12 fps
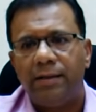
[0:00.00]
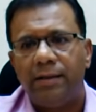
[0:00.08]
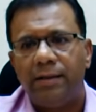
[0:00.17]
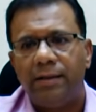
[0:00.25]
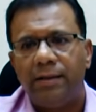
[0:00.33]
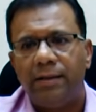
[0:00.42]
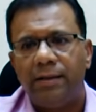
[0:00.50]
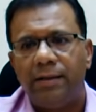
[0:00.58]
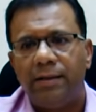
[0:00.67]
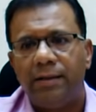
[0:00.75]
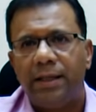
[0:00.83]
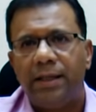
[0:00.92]
It's like
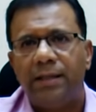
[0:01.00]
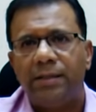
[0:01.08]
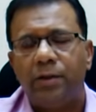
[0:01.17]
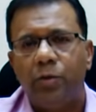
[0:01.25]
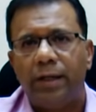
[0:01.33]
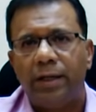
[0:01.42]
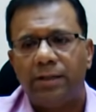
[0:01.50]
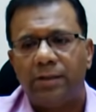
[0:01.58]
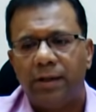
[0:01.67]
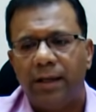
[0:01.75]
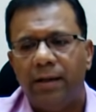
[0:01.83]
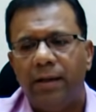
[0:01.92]
basically it's the UK
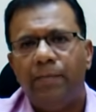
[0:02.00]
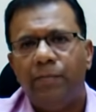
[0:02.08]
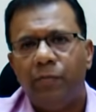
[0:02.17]
strain,